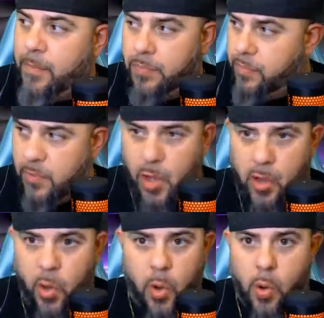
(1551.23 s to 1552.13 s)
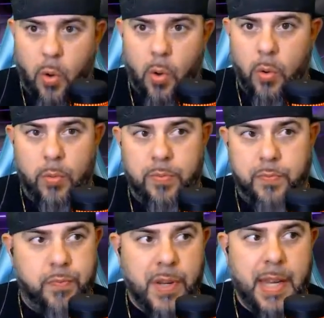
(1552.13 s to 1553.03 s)
you know, the whole
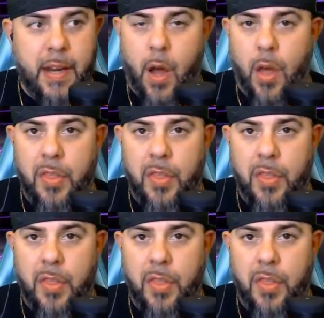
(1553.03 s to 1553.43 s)
freaking all